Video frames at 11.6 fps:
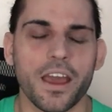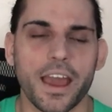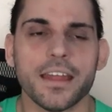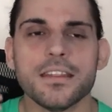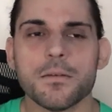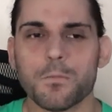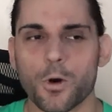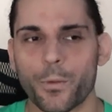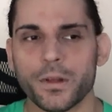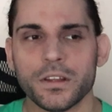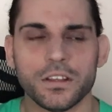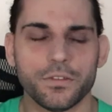at the
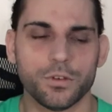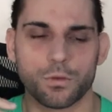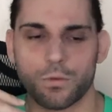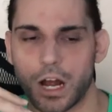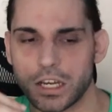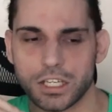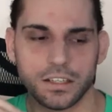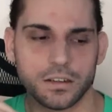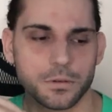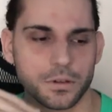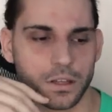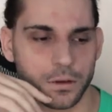moment, if you're watching
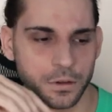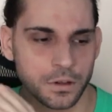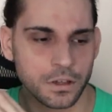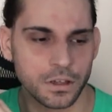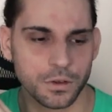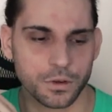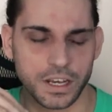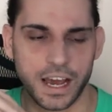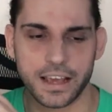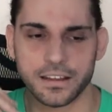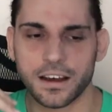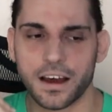WWE, you're
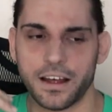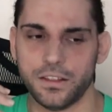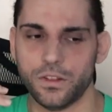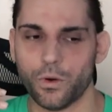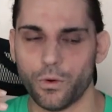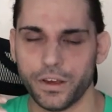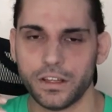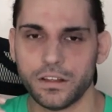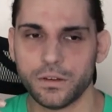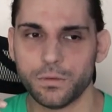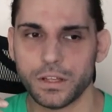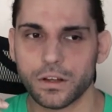kinda annoyed
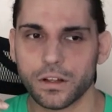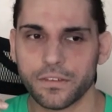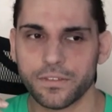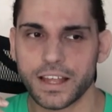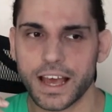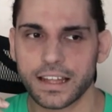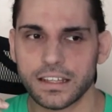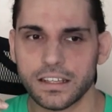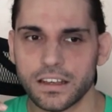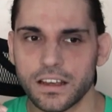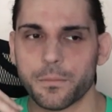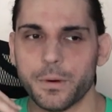with all of that,
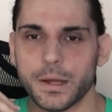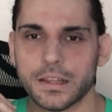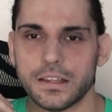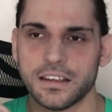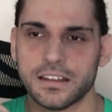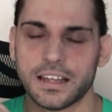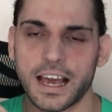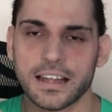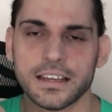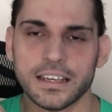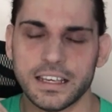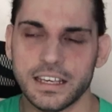but it
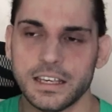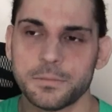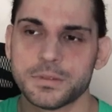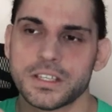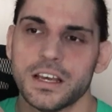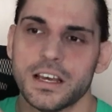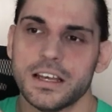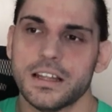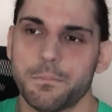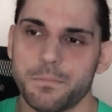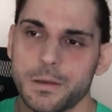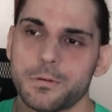kinda keeps the
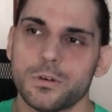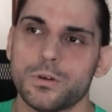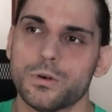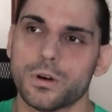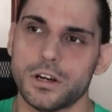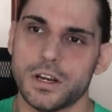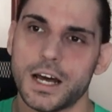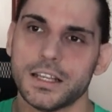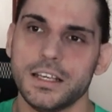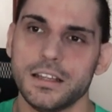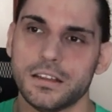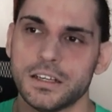people who are
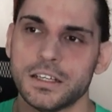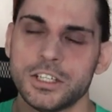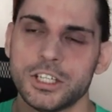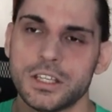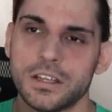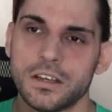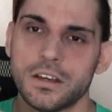not in touch